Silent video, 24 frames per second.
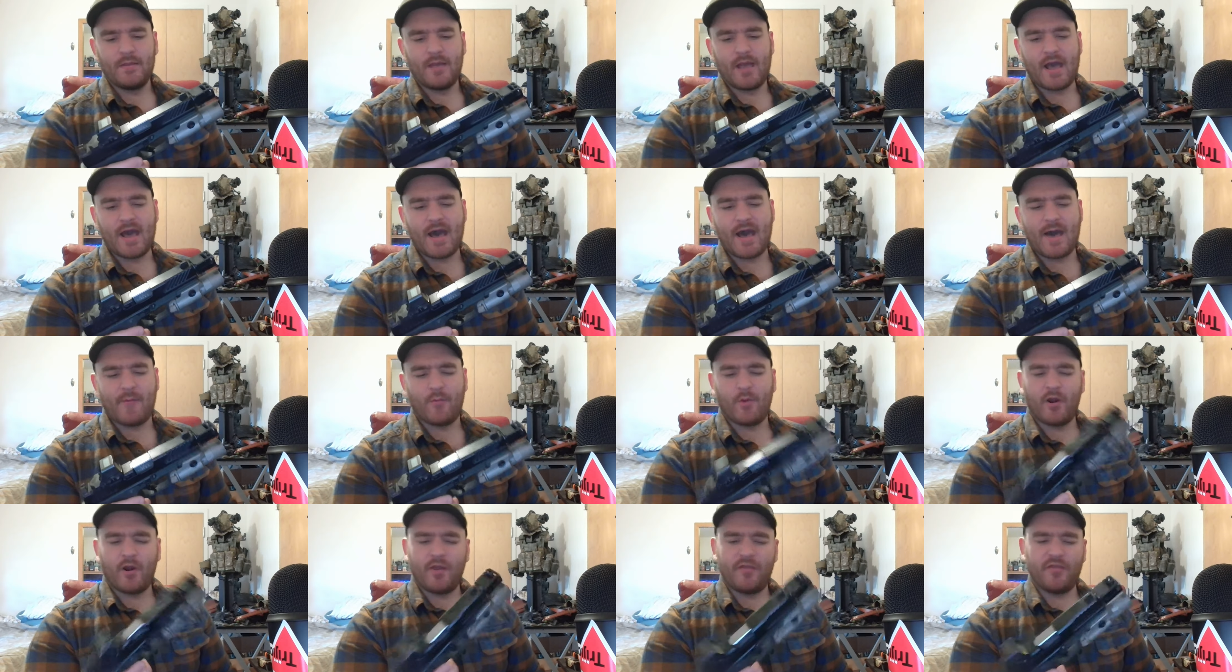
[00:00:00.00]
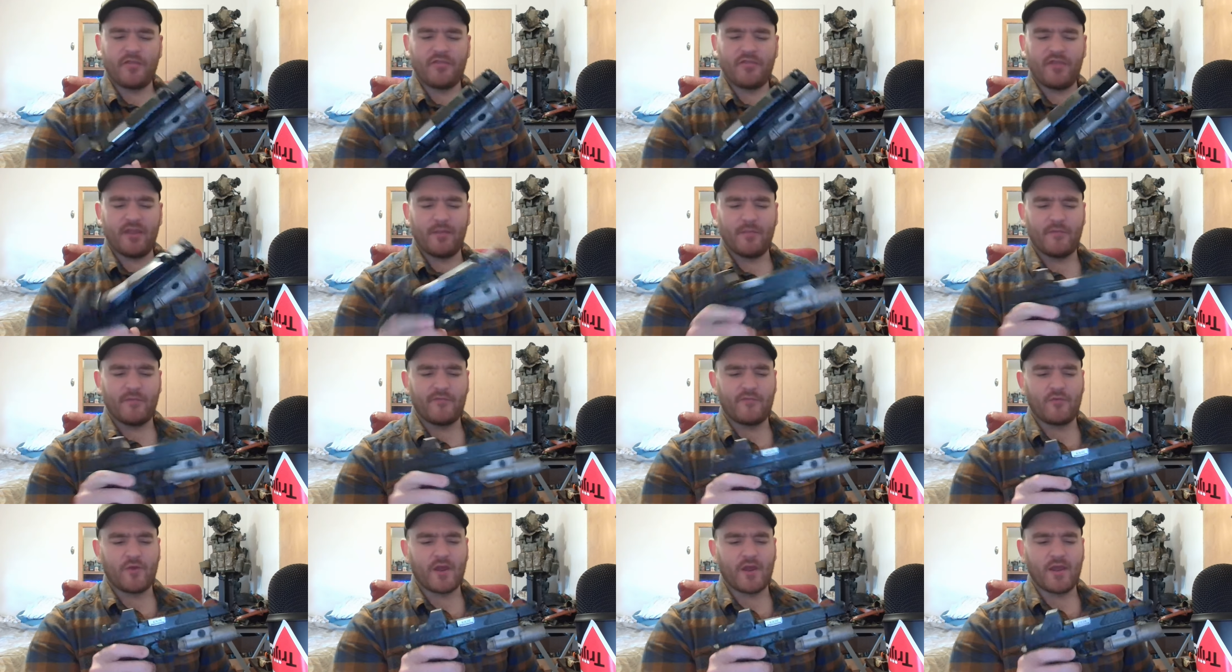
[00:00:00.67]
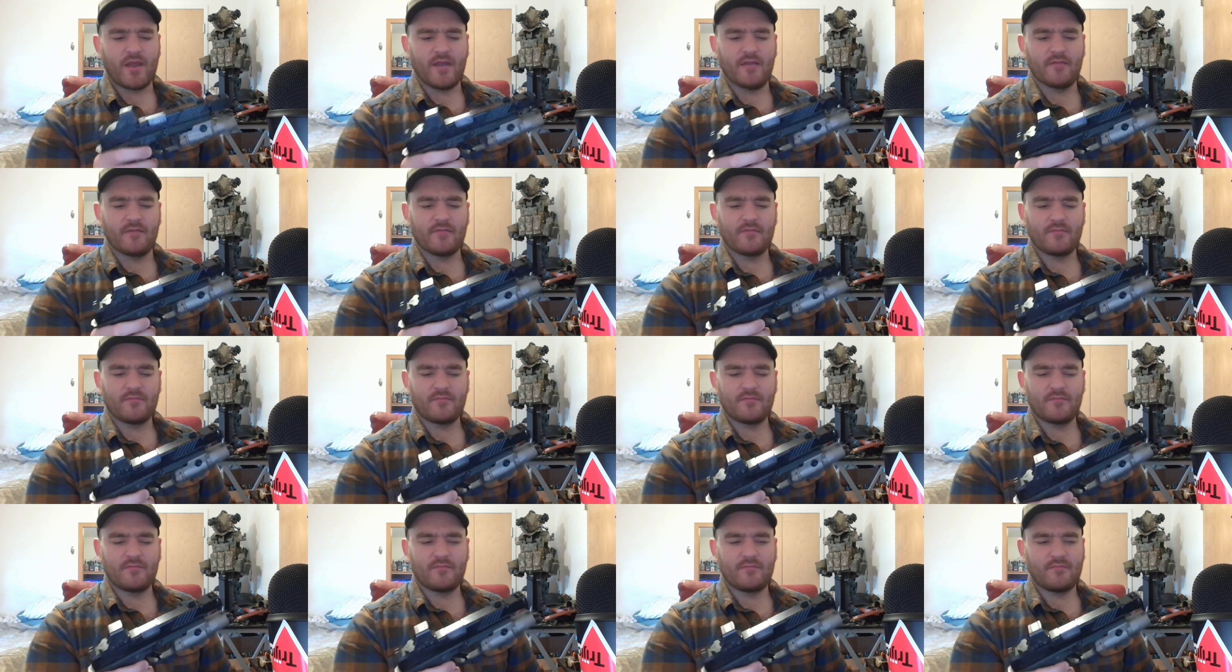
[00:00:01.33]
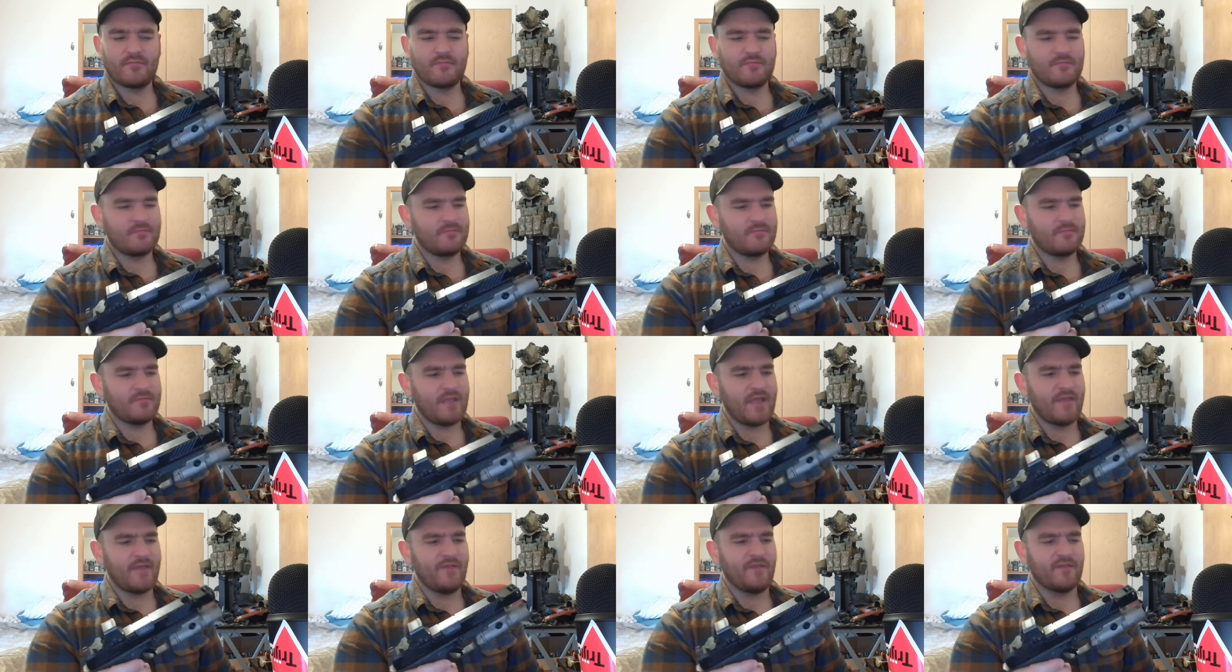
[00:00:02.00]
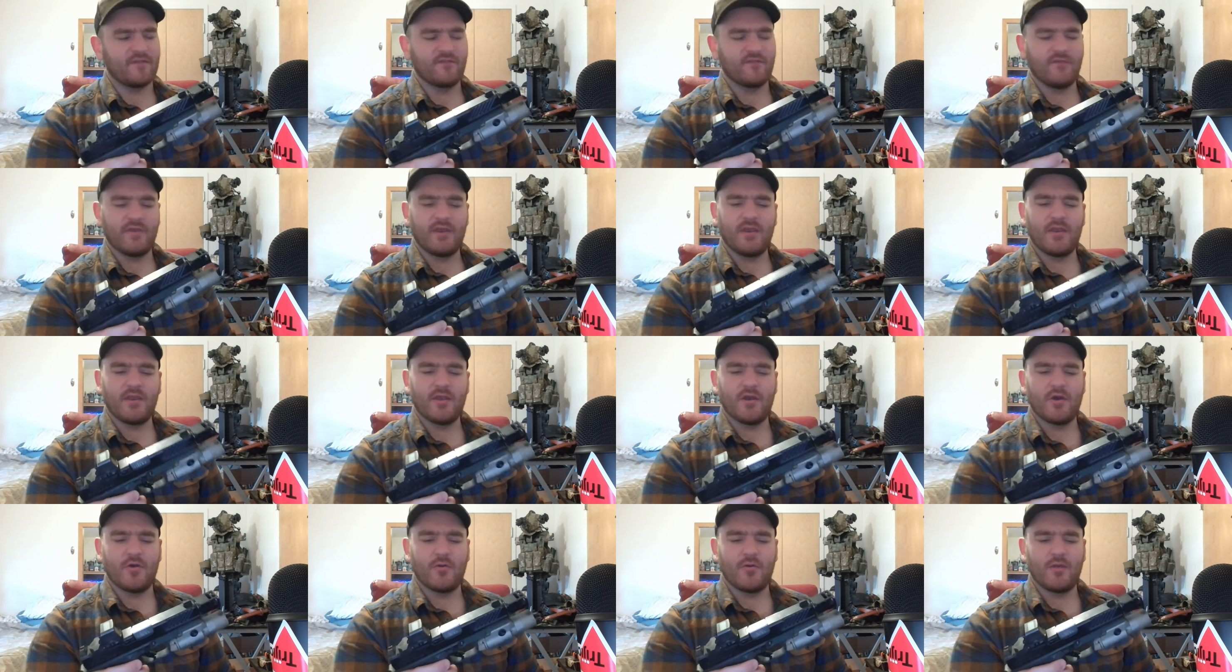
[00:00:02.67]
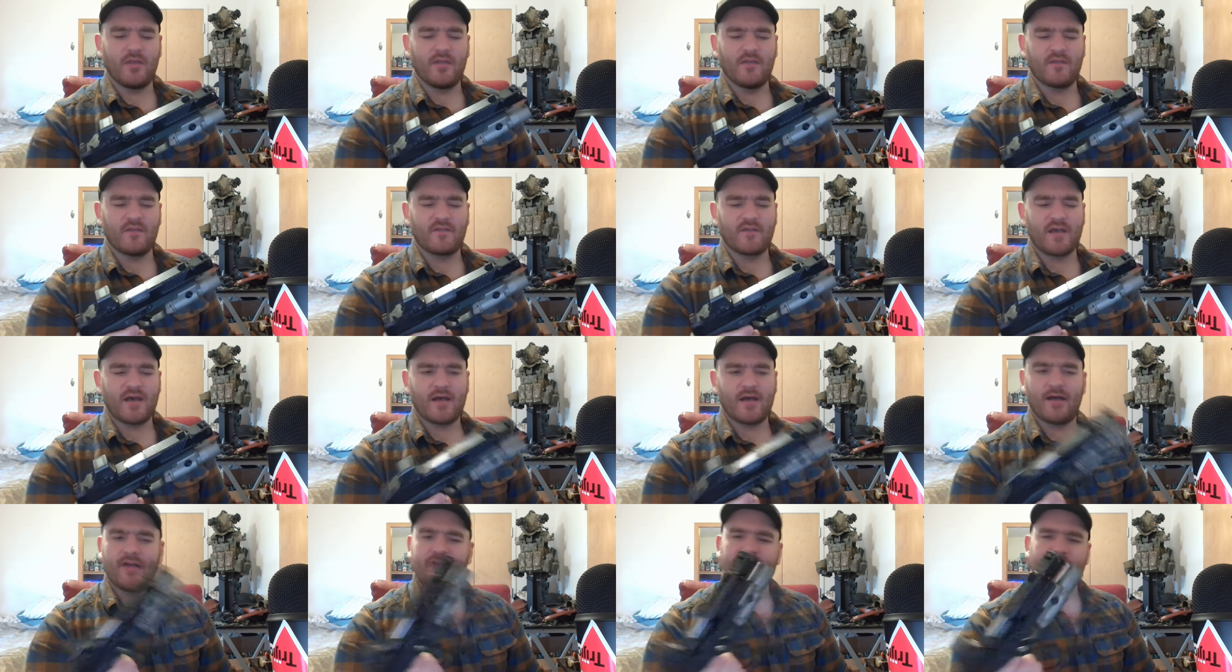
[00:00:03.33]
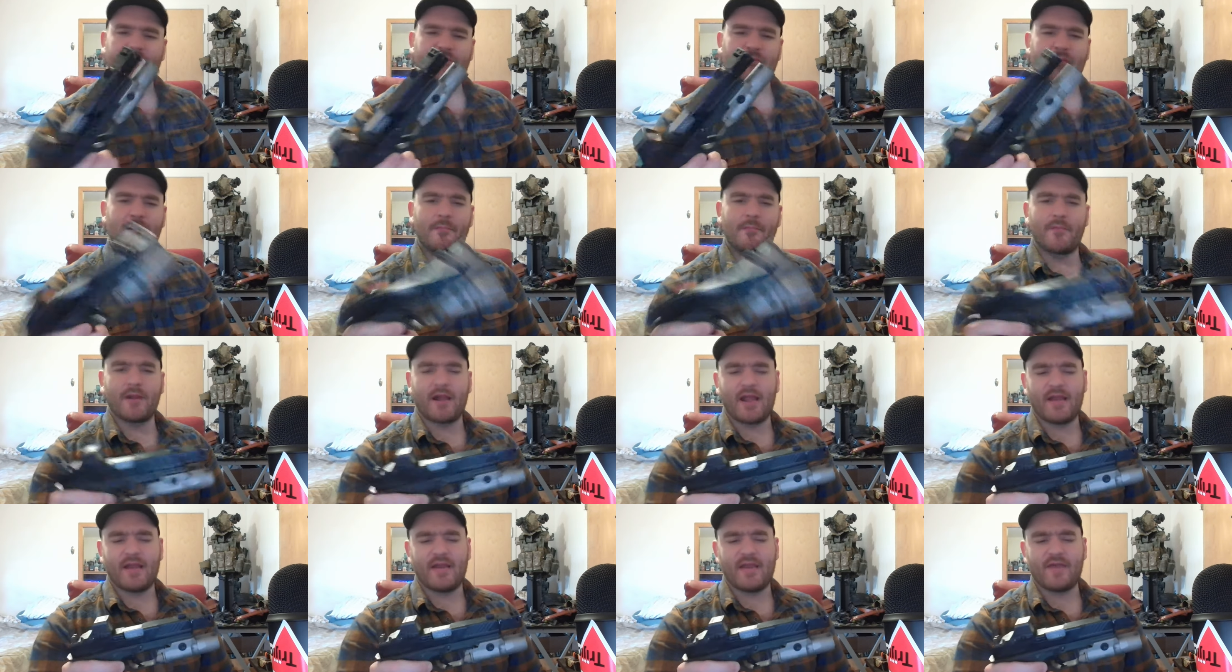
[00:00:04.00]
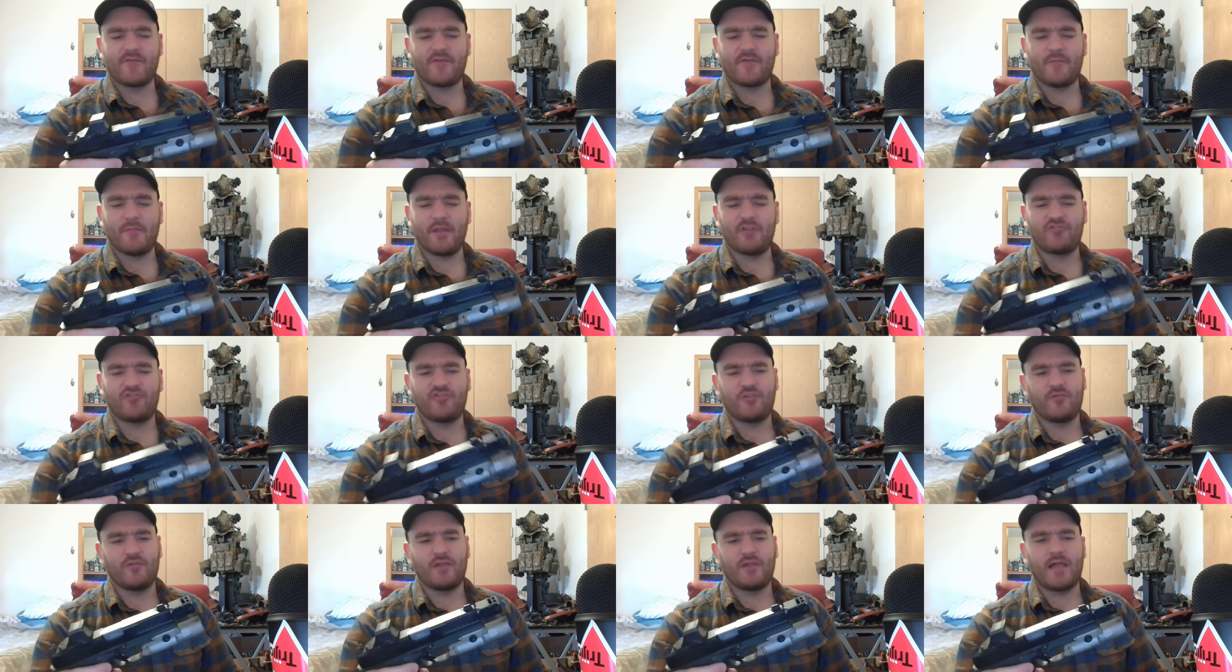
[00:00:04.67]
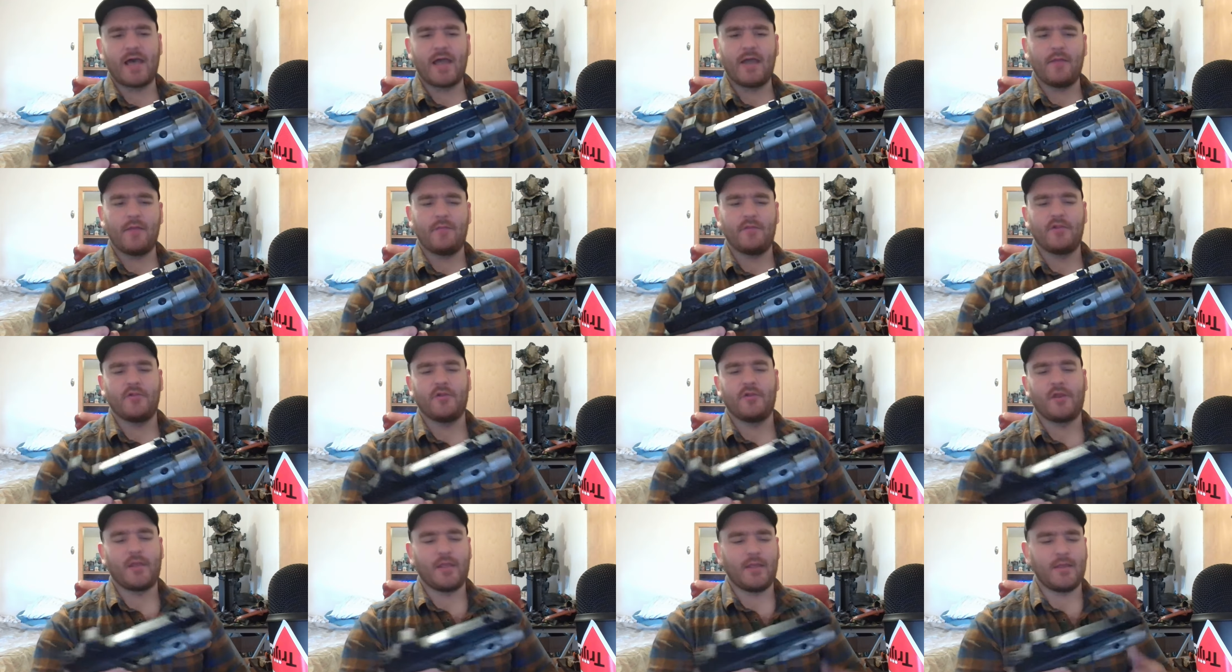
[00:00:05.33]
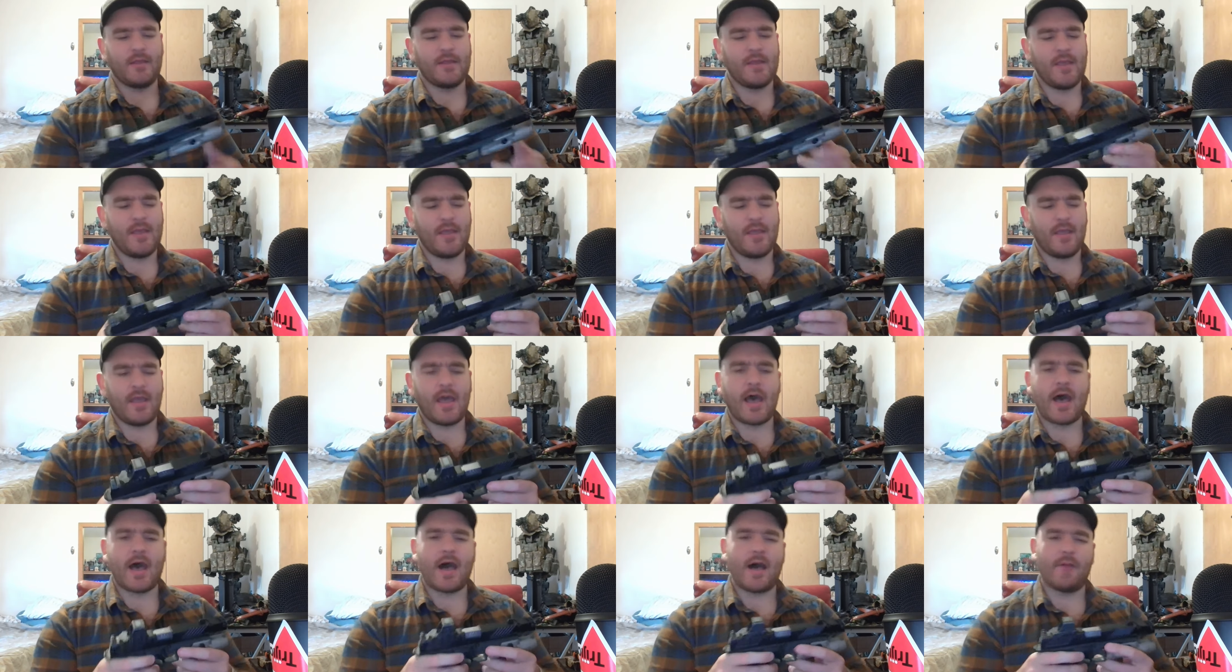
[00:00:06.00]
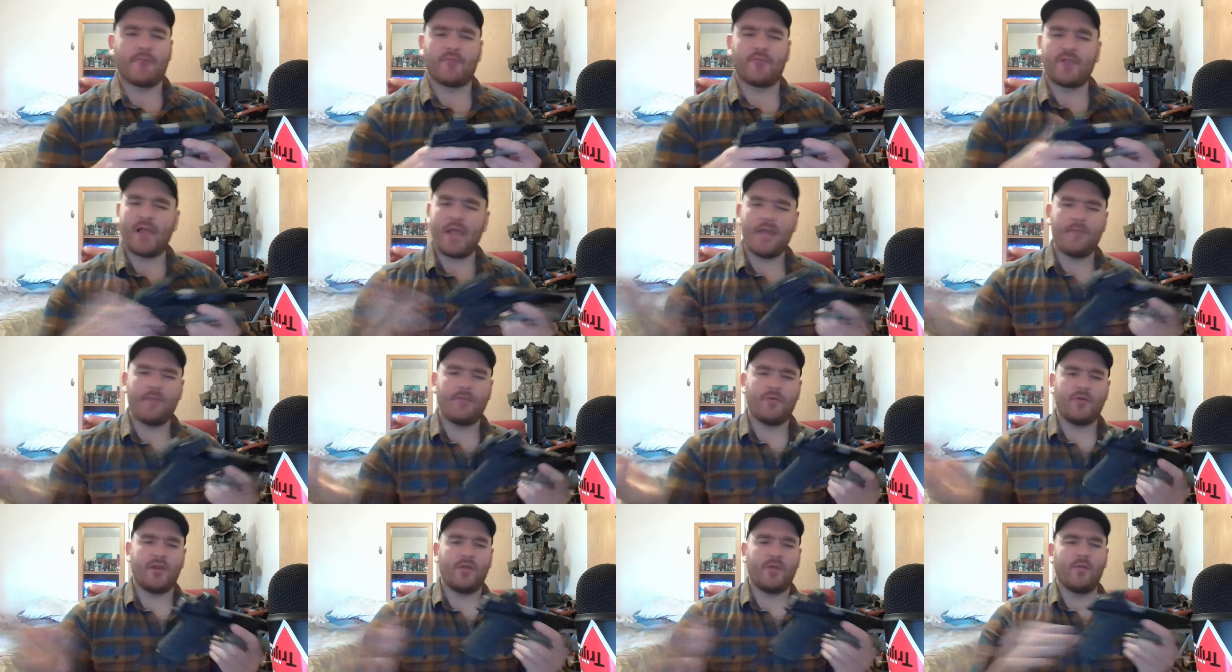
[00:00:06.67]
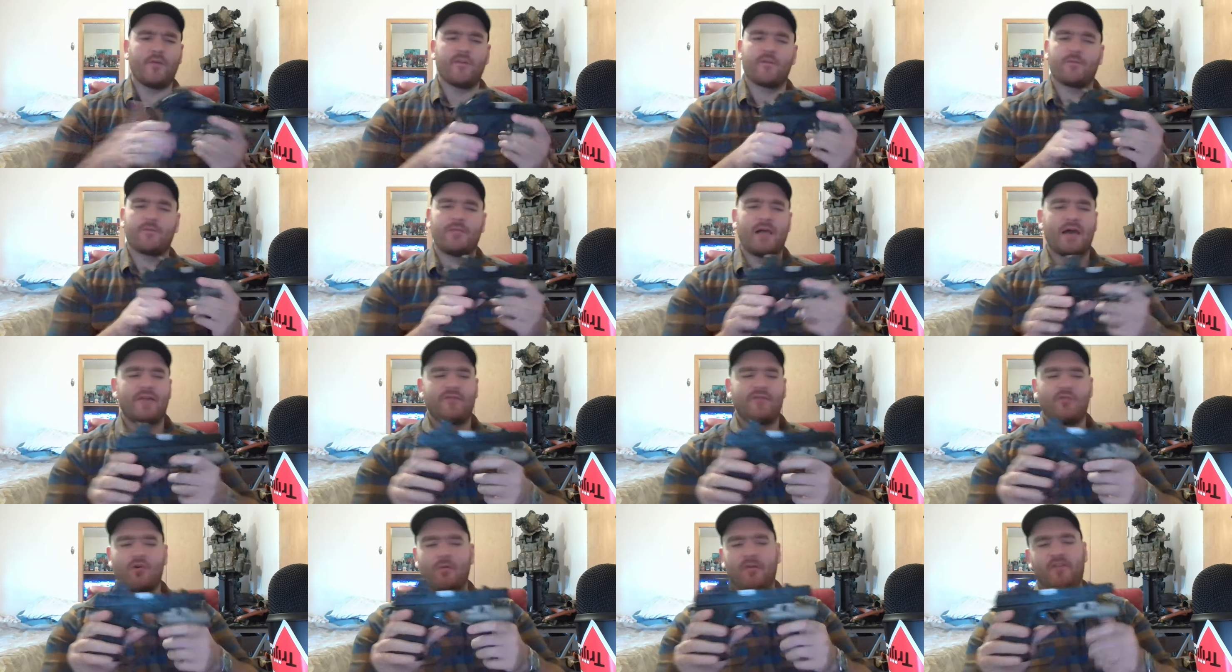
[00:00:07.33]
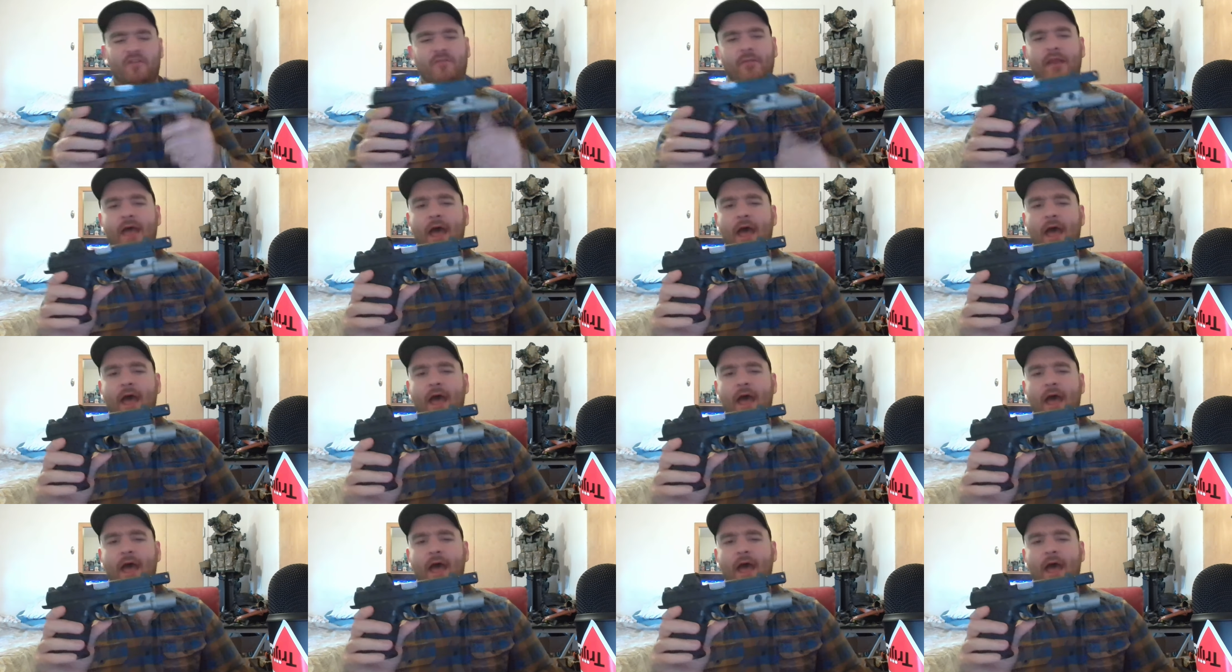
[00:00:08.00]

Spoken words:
One other thing before I end this video is I just remembered I had never mentioned reliability. Reliability with this platform has been